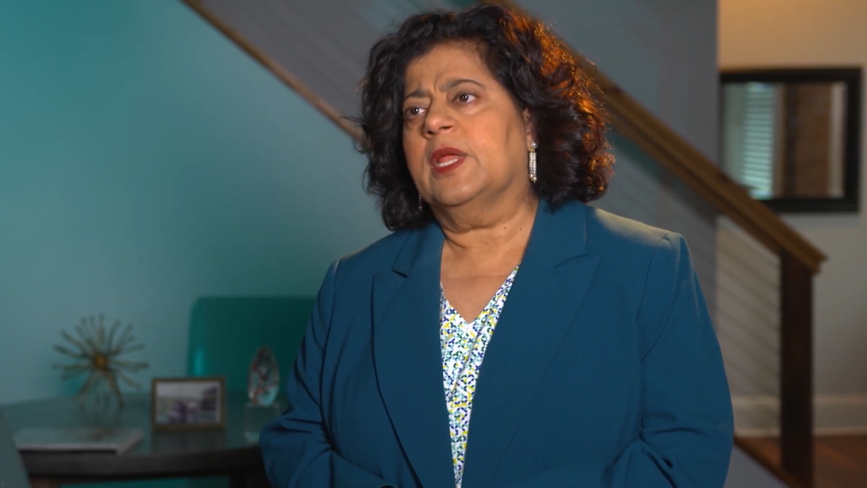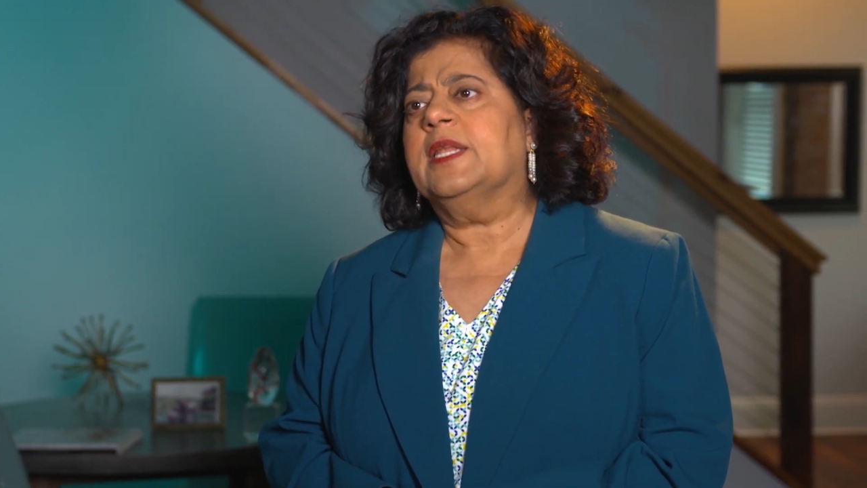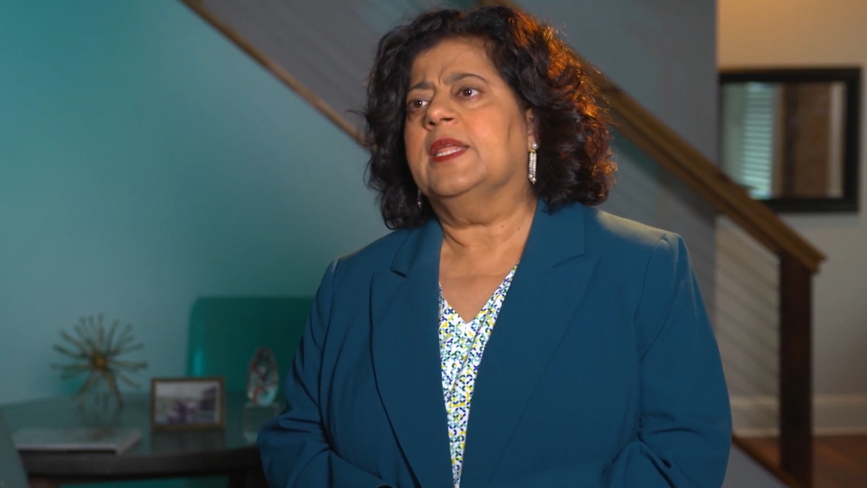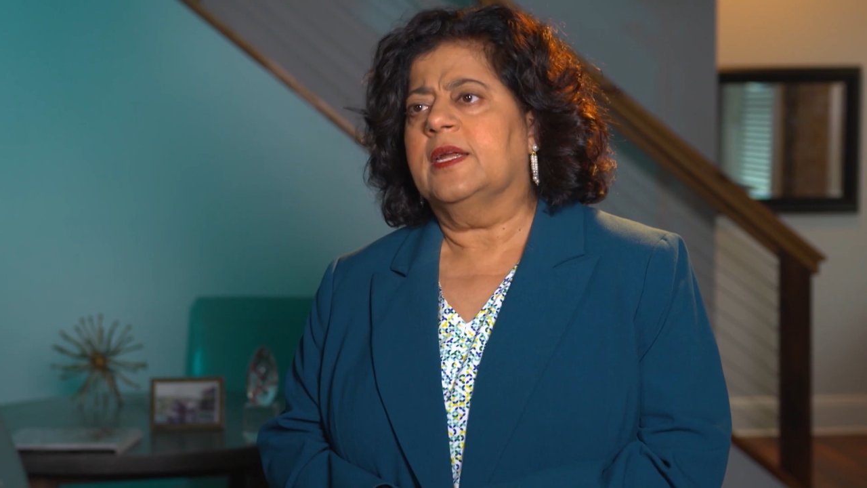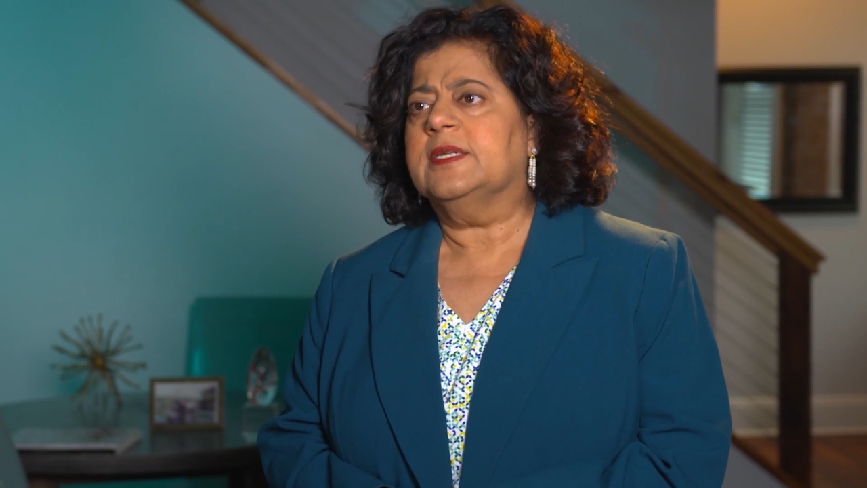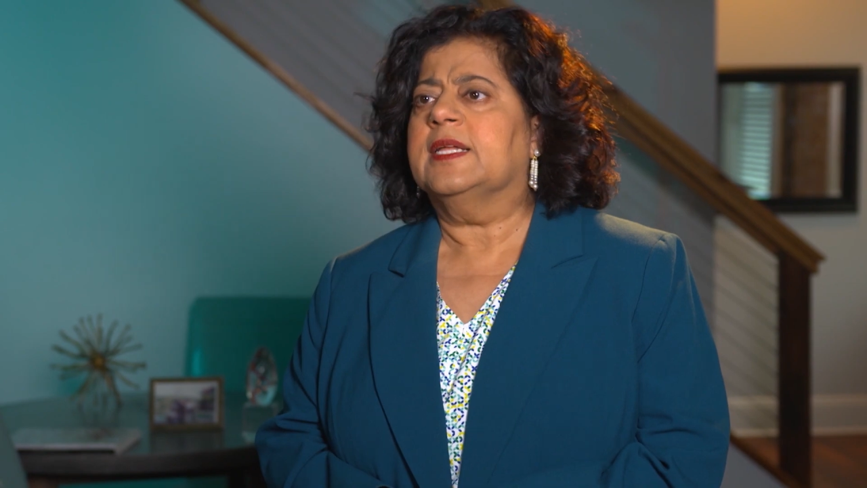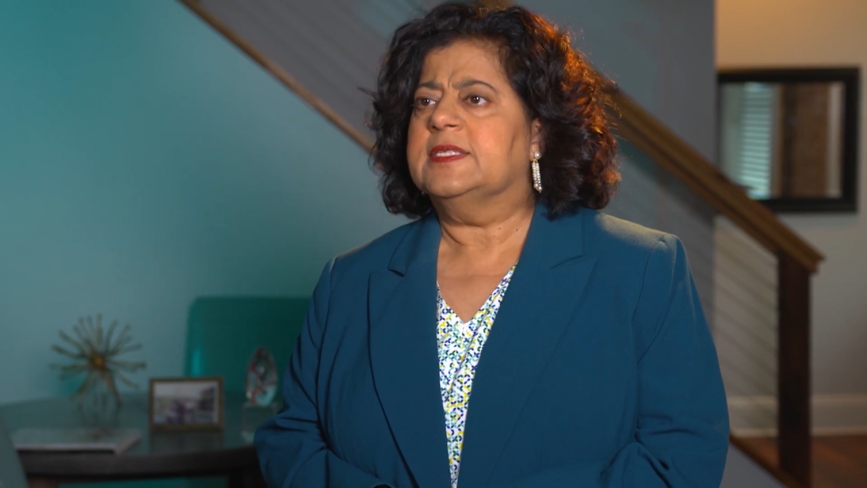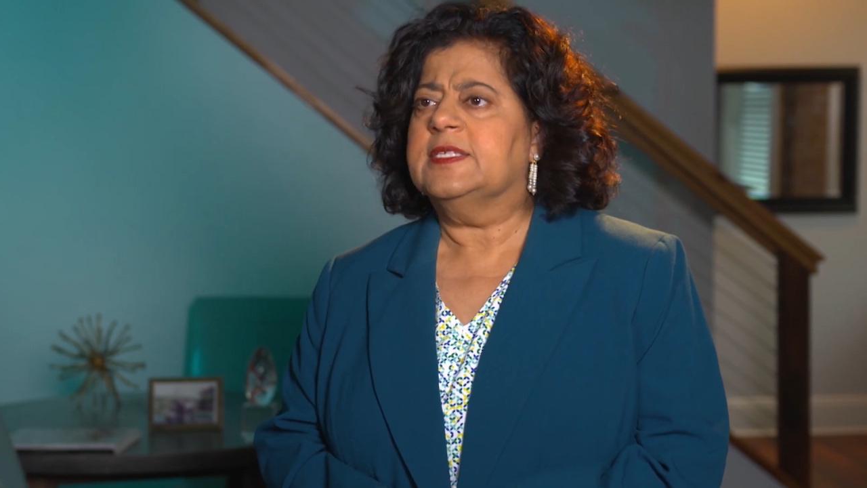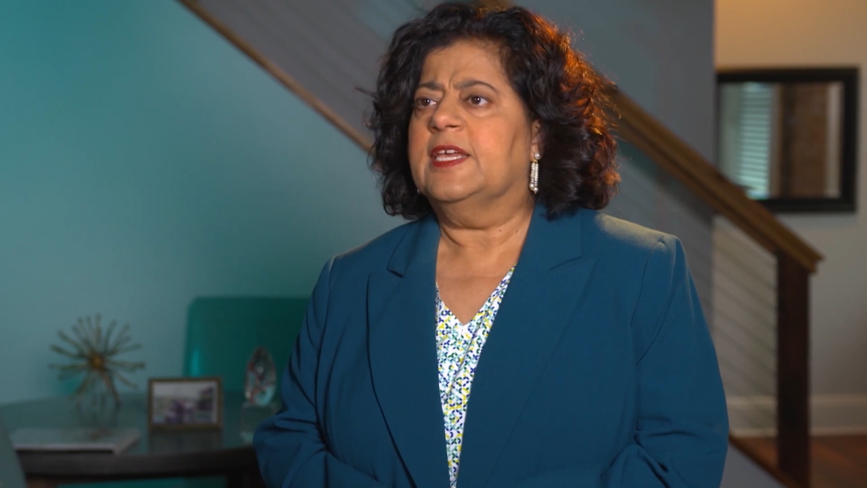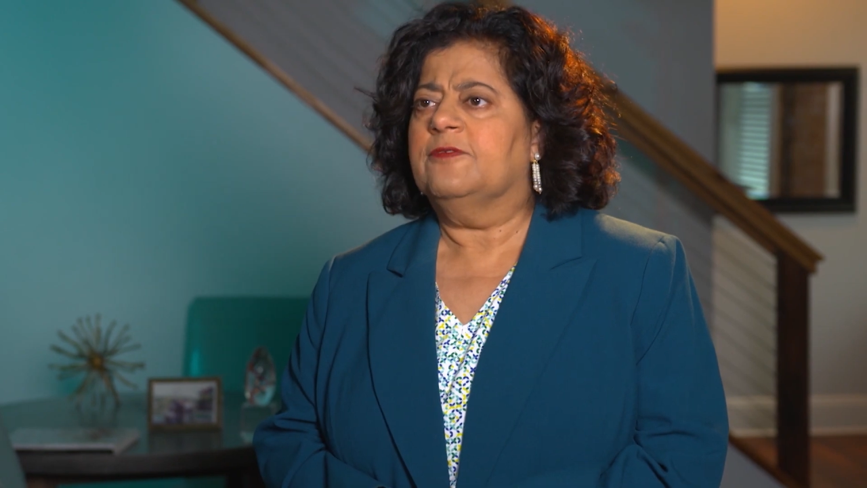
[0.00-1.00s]
that they are
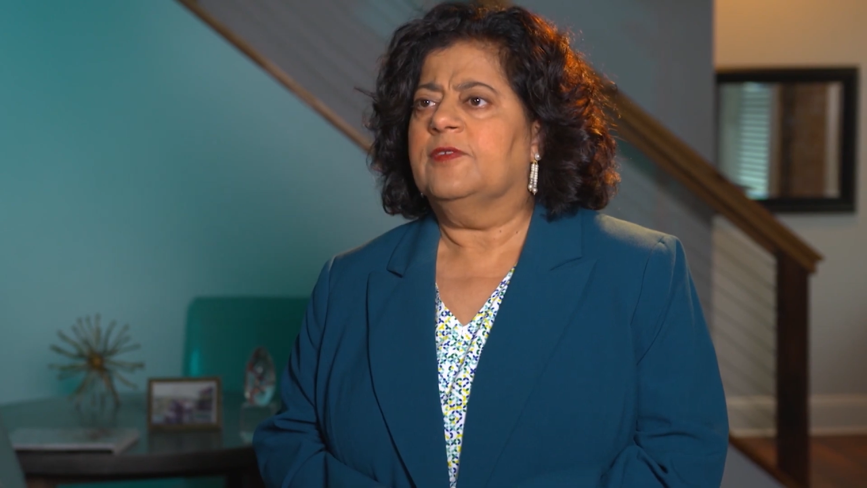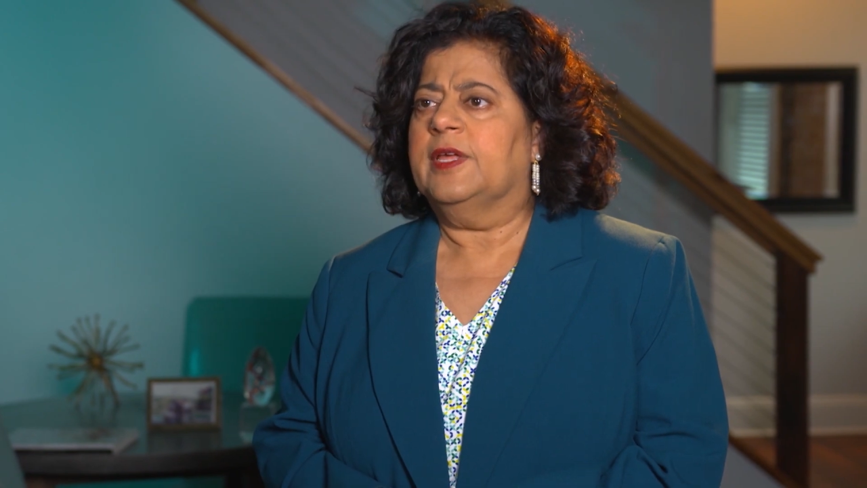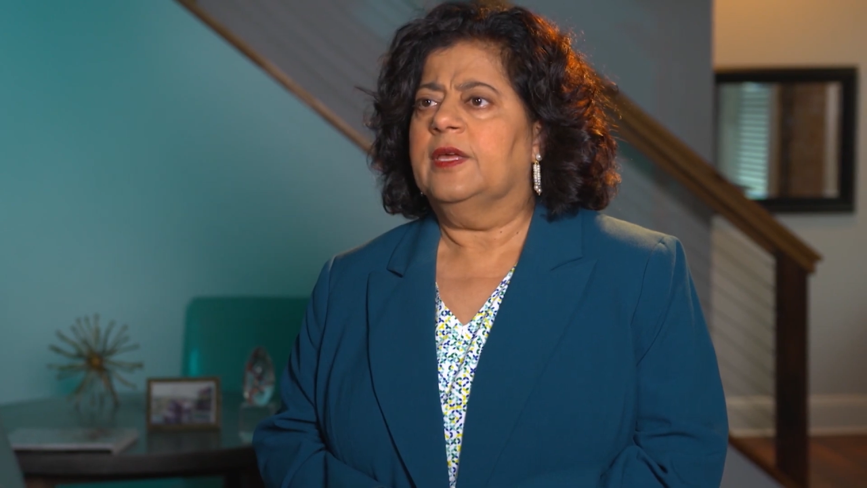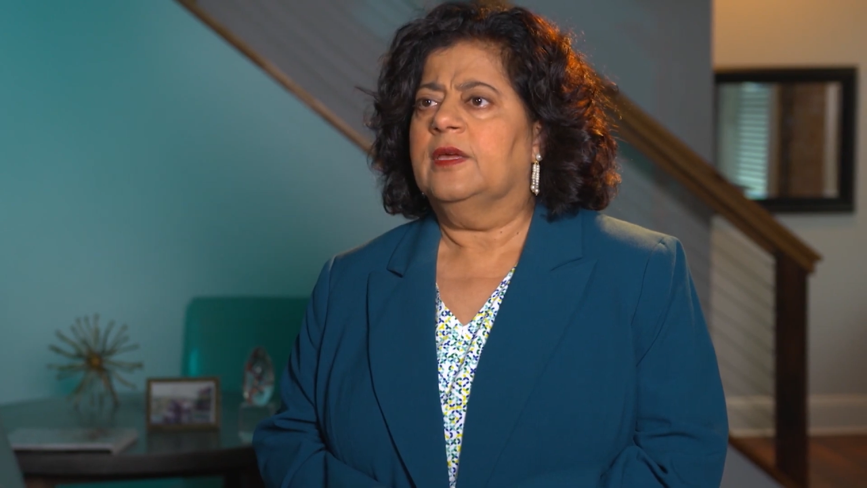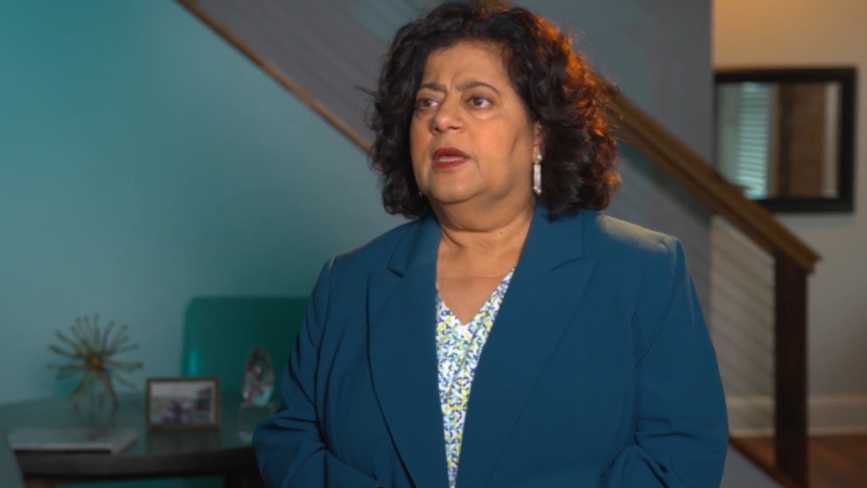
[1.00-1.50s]
done safely.